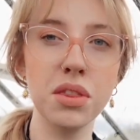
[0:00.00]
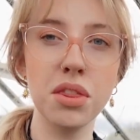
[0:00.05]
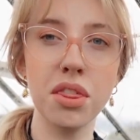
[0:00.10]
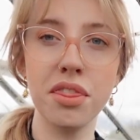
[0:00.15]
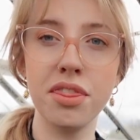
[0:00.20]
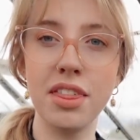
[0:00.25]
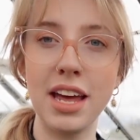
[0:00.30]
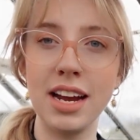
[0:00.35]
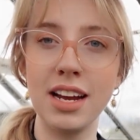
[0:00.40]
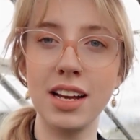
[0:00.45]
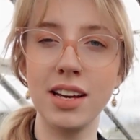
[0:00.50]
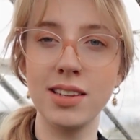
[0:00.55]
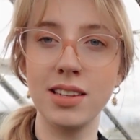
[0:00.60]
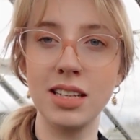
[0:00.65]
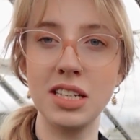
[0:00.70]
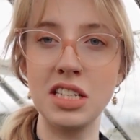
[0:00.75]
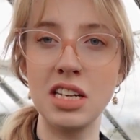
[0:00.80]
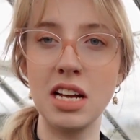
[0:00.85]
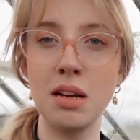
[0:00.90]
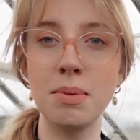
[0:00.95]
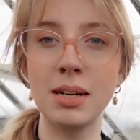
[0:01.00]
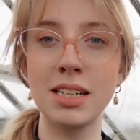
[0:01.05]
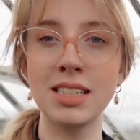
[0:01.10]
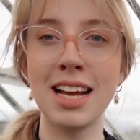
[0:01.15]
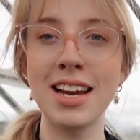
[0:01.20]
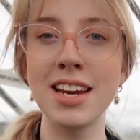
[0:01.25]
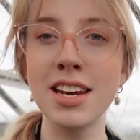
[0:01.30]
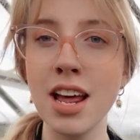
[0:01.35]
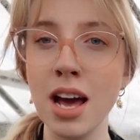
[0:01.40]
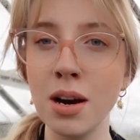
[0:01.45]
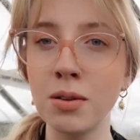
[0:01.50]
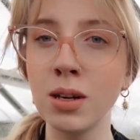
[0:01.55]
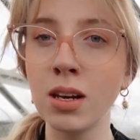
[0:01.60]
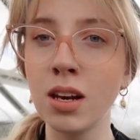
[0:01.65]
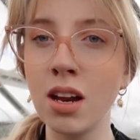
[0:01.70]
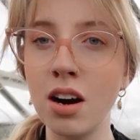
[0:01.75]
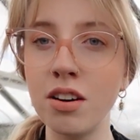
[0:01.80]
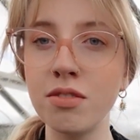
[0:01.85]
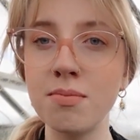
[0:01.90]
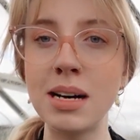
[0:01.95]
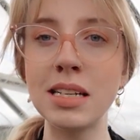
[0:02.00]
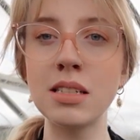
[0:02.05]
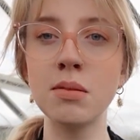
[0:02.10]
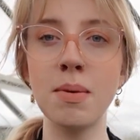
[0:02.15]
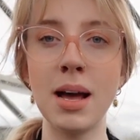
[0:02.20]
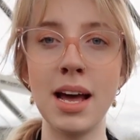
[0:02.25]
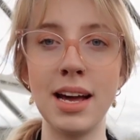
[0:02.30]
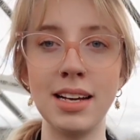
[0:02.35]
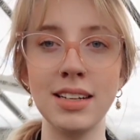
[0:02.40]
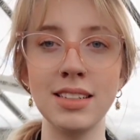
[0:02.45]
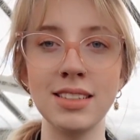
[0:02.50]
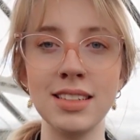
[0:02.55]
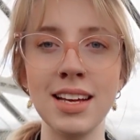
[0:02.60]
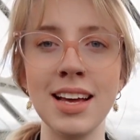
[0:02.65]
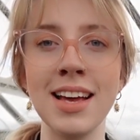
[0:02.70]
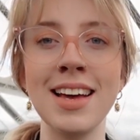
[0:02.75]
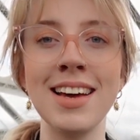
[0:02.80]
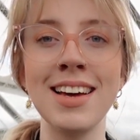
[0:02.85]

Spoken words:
thing this year because I know a lot of my space